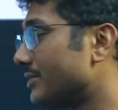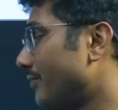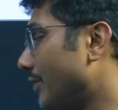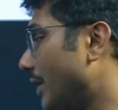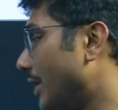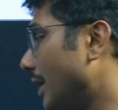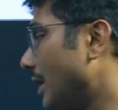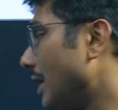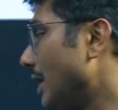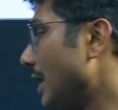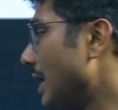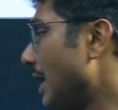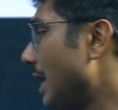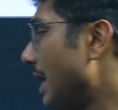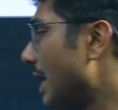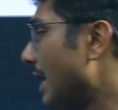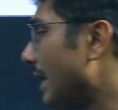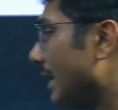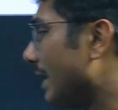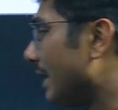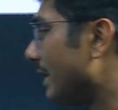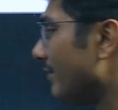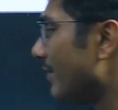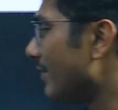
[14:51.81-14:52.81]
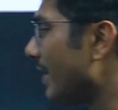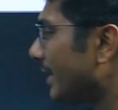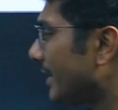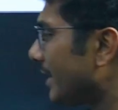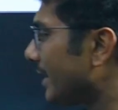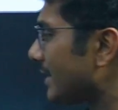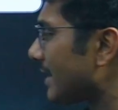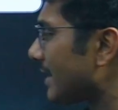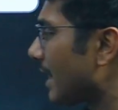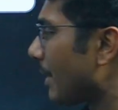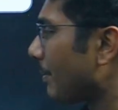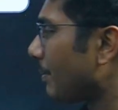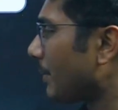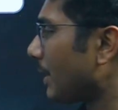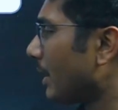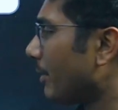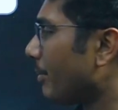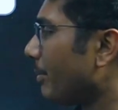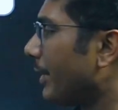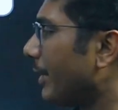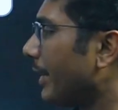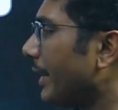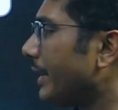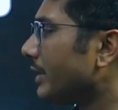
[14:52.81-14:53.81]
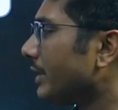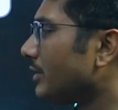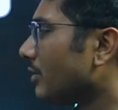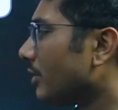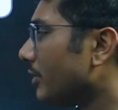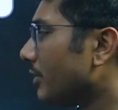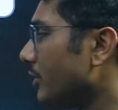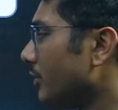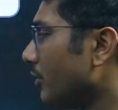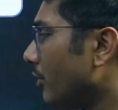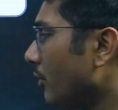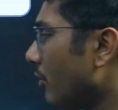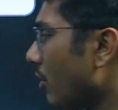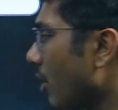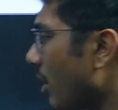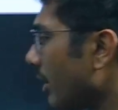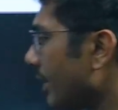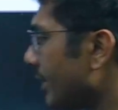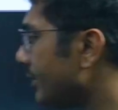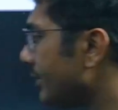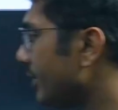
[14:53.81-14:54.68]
well. Divide the chapter based on your knowledge